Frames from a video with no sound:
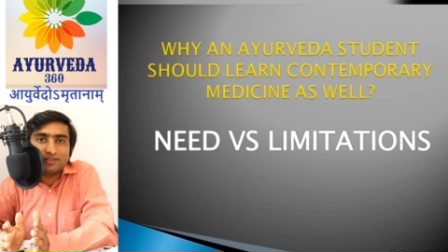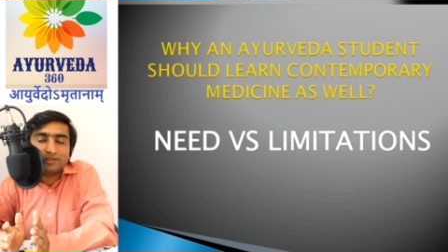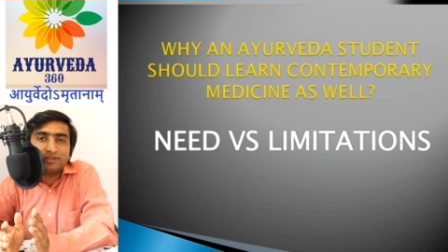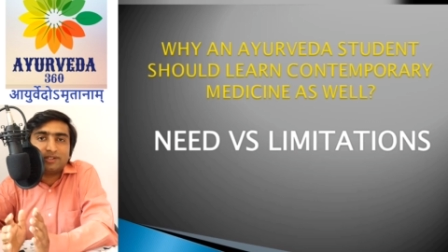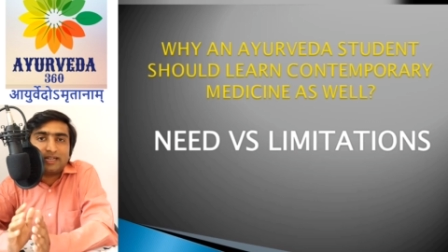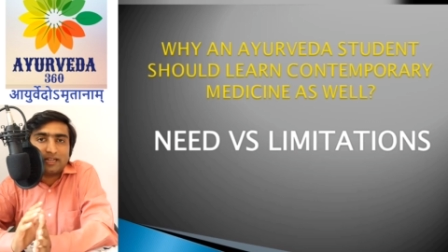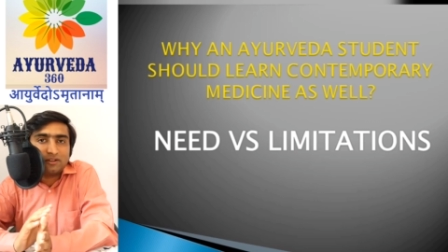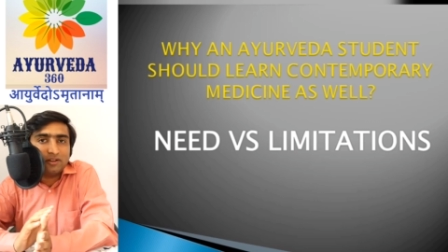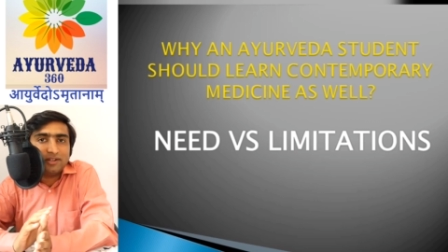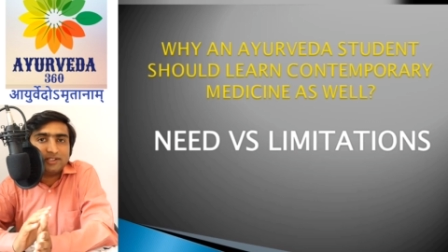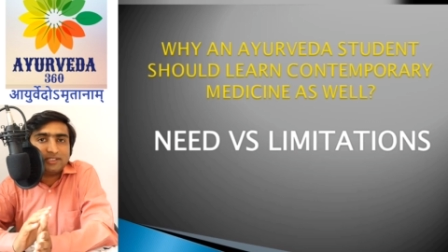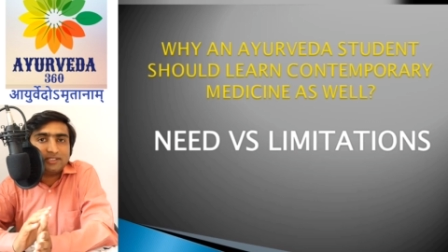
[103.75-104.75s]
So the
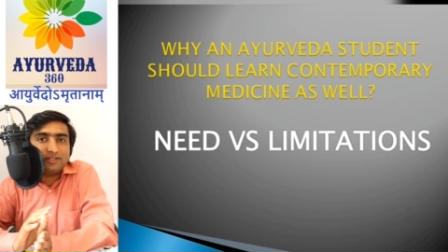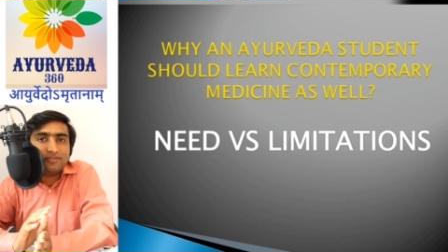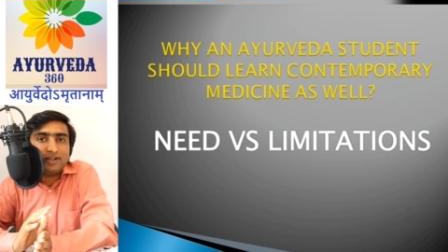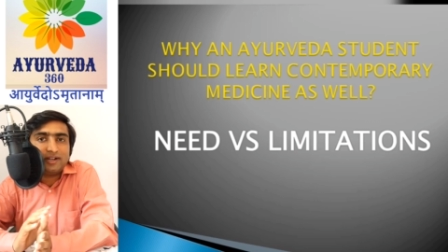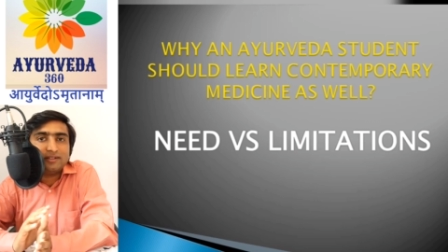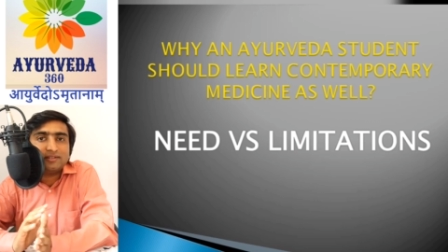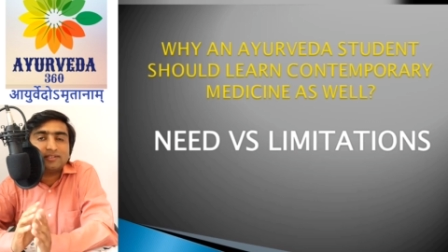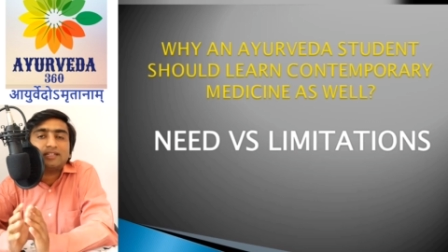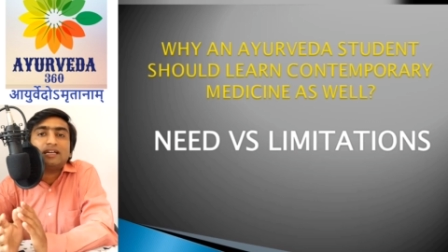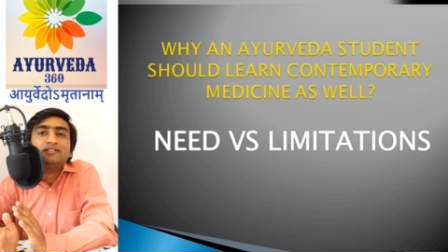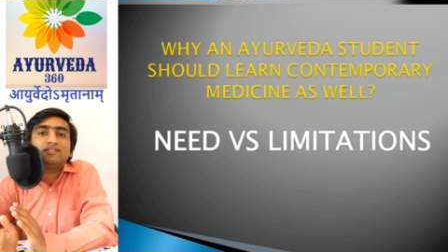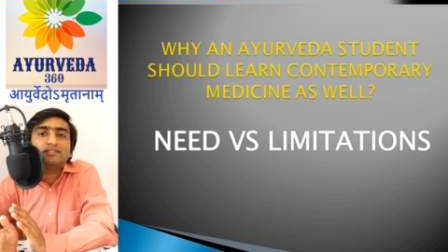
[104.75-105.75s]
technology is different,
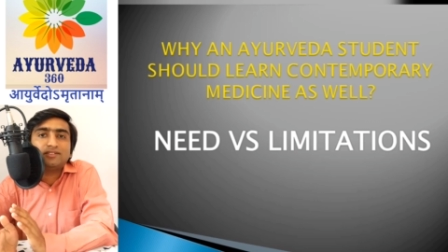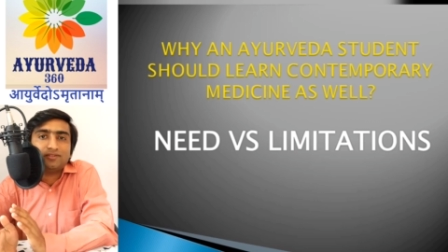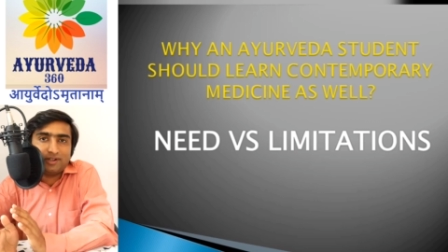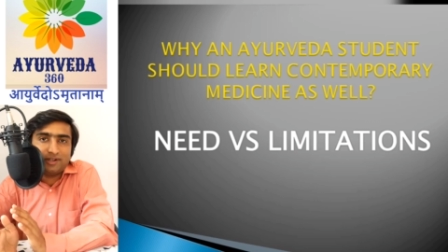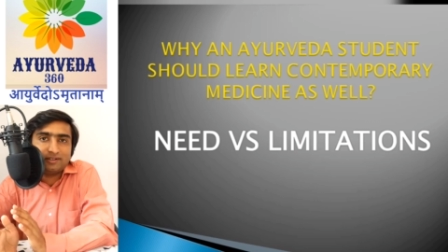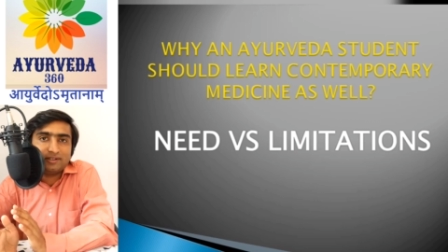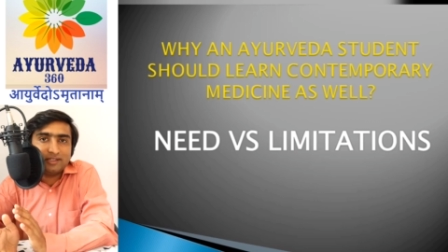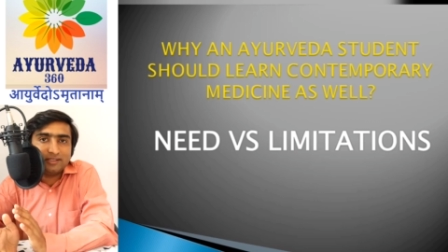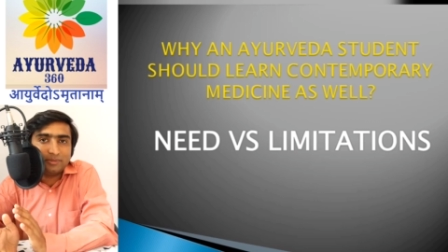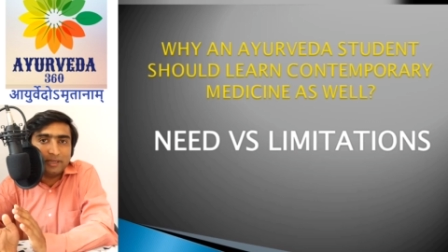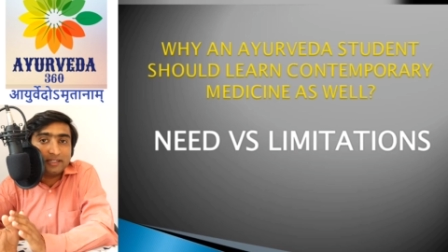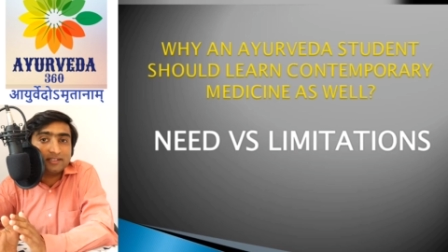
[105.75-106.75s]
science is different, that is
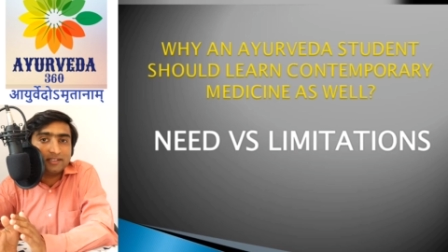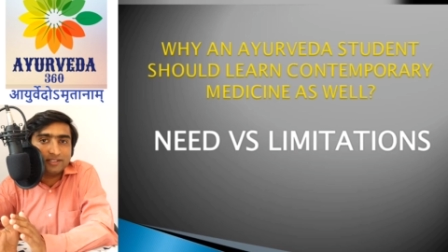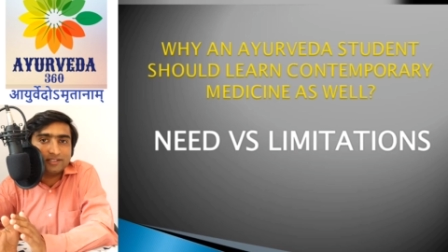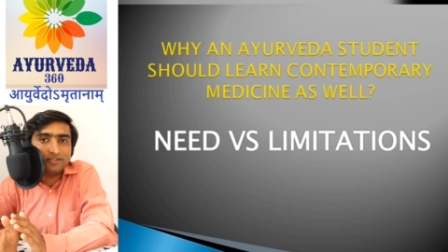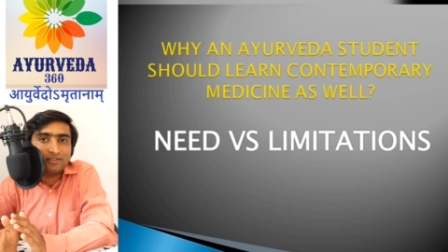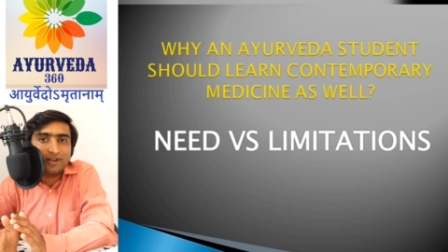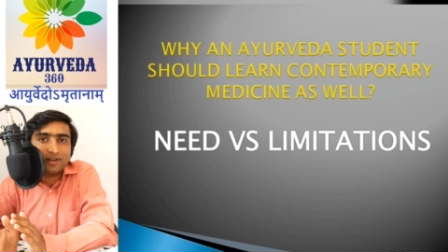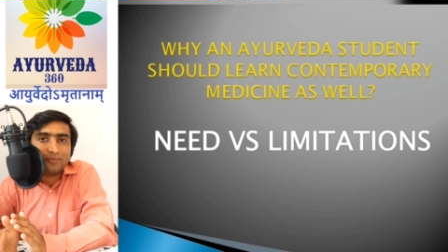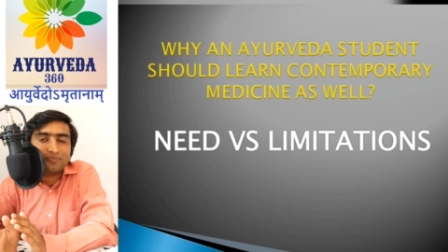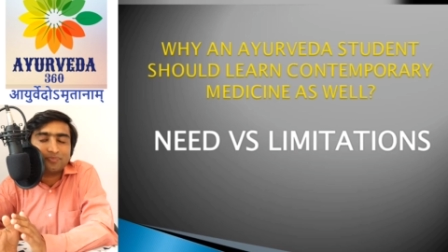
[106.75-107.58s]
the medicine is different.